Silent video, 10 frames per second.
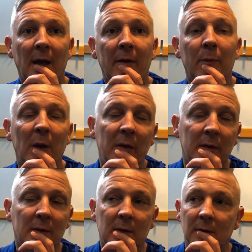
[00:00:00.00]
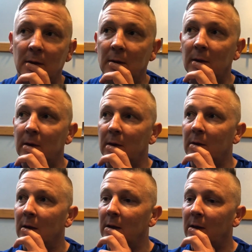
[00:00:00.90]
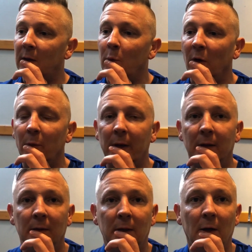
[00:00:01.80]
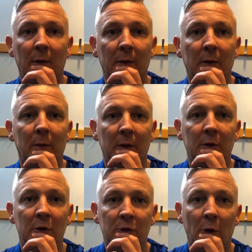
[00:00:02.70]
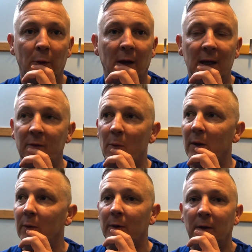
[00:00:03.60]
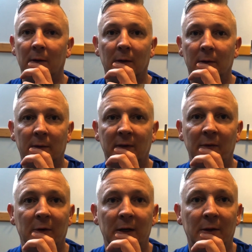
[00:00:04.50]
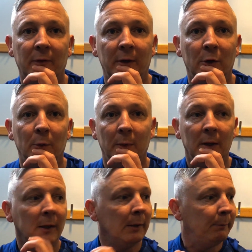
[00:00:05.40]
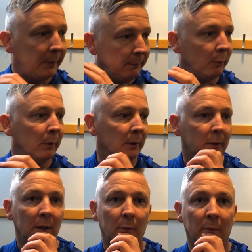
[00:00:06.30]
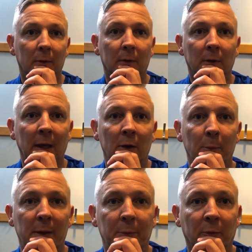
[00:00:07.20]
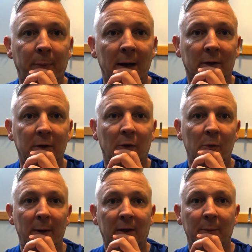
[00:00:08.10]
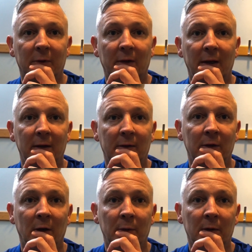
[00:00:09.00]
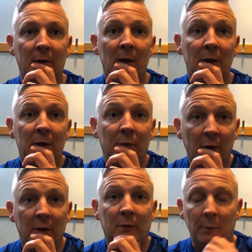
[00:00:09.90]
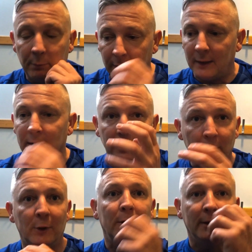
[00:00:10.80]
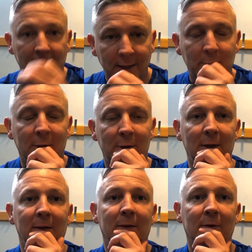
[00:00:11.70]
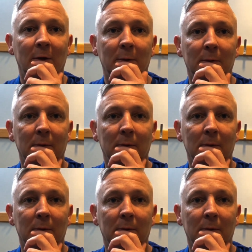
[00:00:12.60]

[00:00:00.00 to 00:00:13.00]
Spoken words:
Yeah, and they want to win. You know, they showed that even when they were 7 or 8-3 up, people were, you know, getting on people's backs, you know, for making mistakes. You know, you've got to completely learn and keep learning. So.